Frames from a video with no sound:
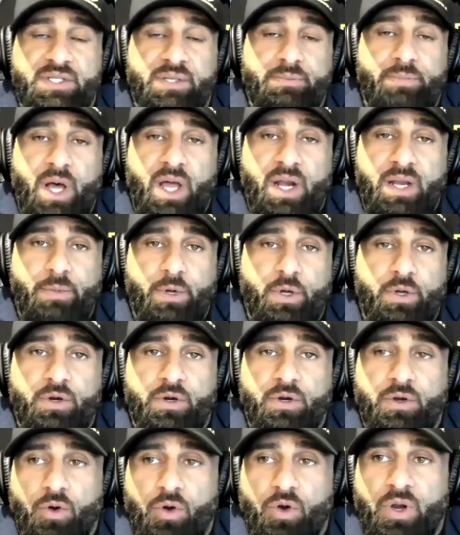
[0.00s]
a
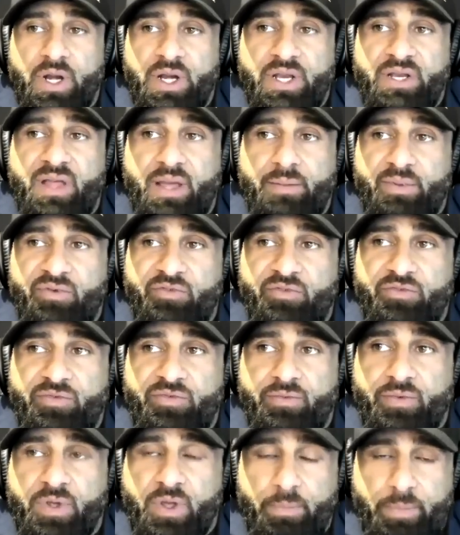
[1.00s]
bodybuilder or any type of
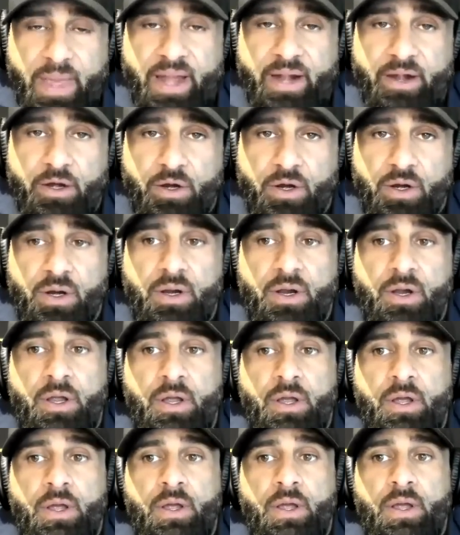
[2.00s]
competitor,
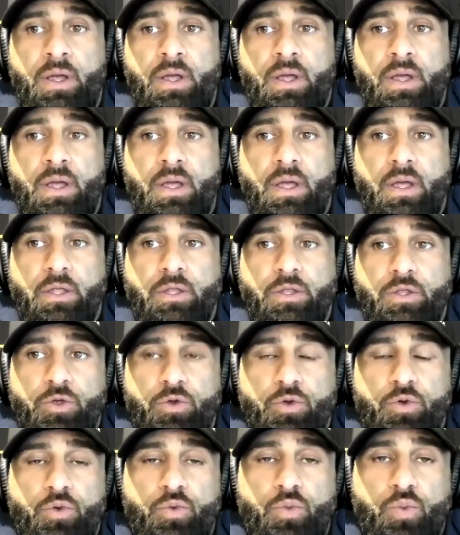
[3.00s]

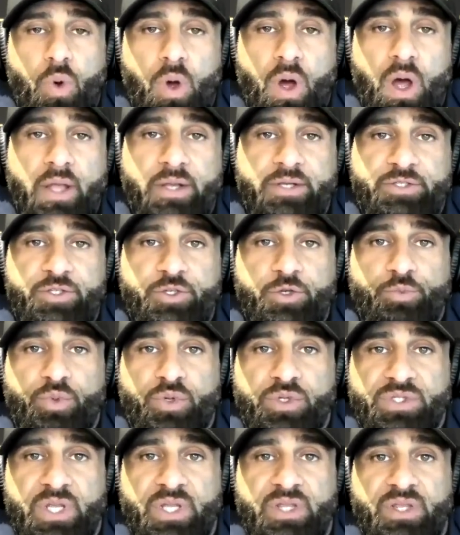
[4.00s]
you want to
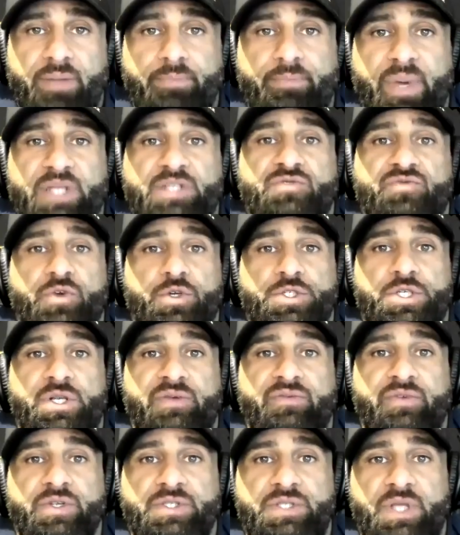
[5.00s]
present the best version
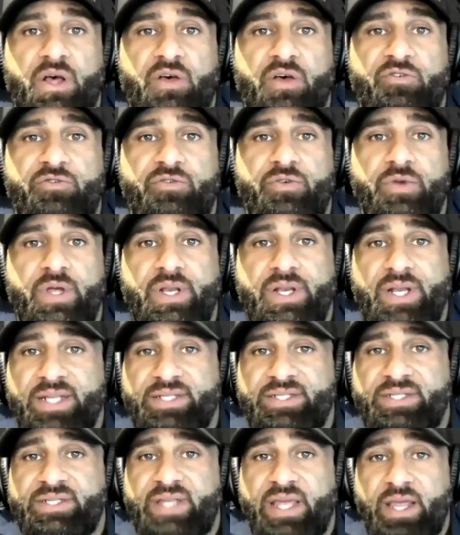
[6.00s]
of yourself. And
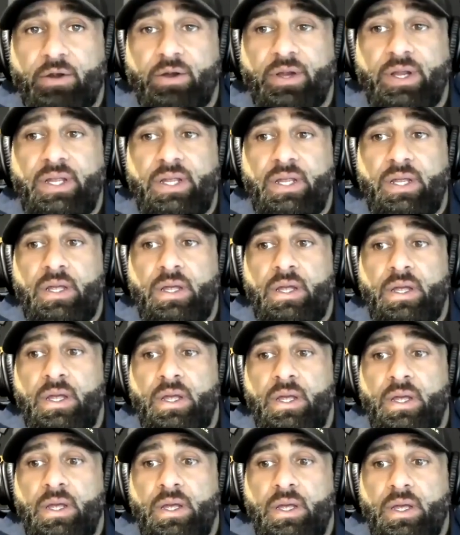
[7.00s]
that's scary
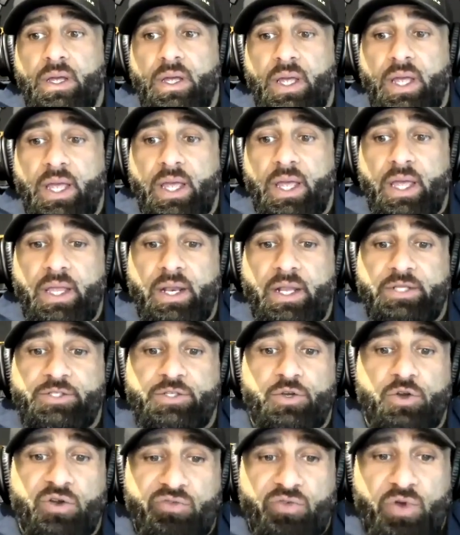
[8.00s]
and it's
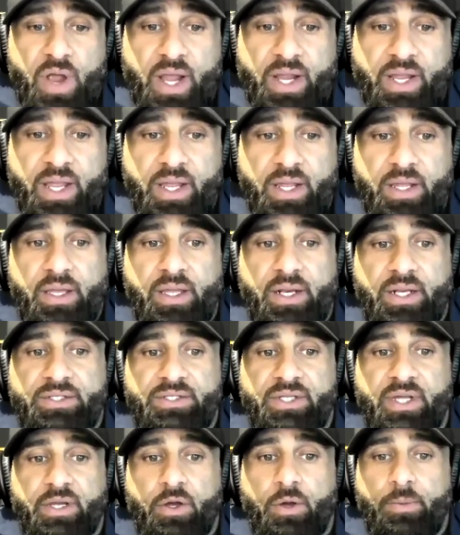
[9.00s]
nerve wracking. And it's
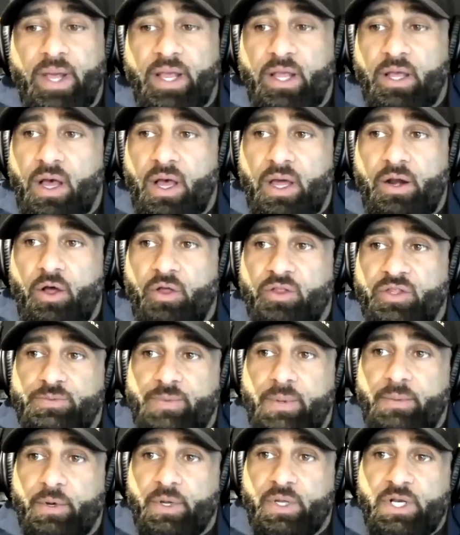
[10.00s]
like, oh my God, all these
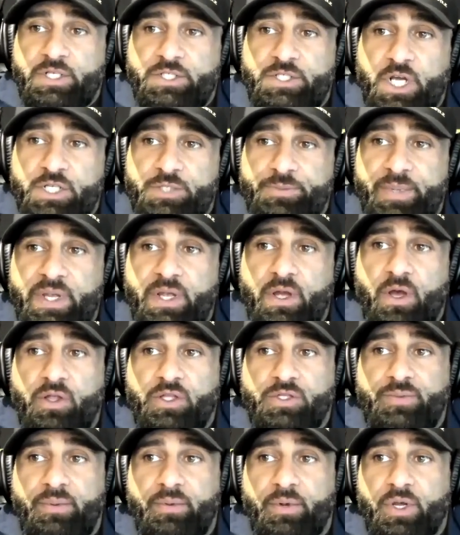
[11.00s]
people are going to judge me. All
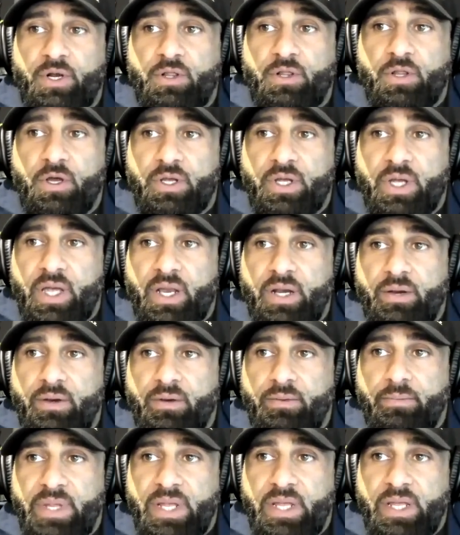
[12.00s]
these people are going to look at
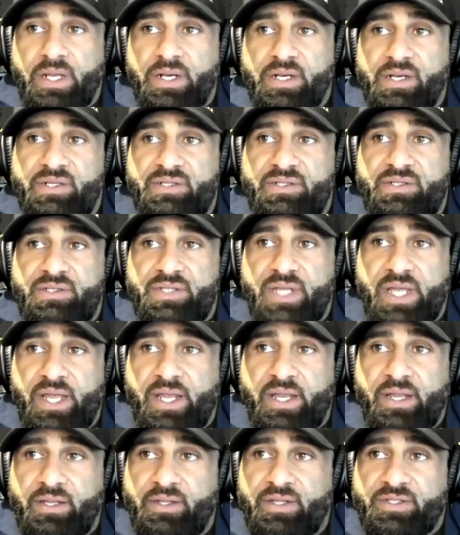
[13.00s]
me and
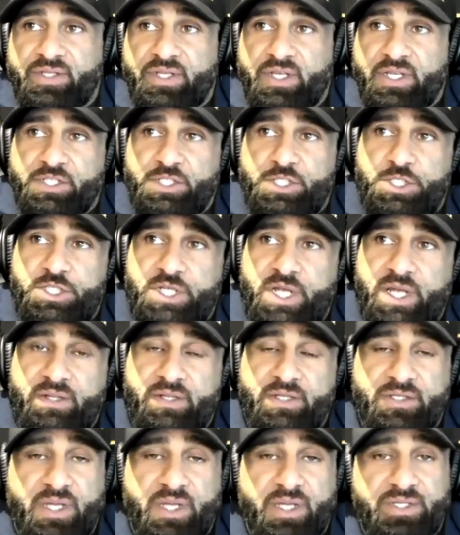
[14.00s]
say, this guy's shit.
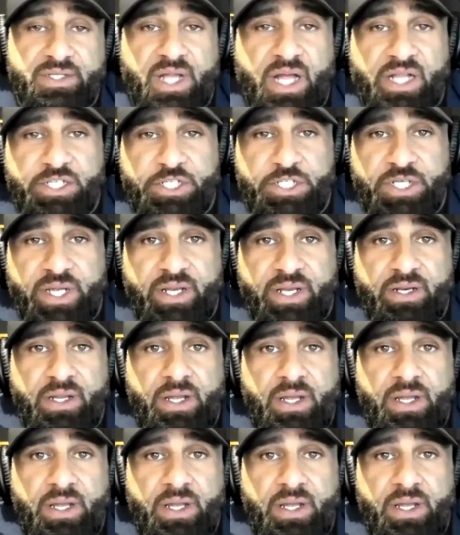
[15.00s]
This guy's not shit.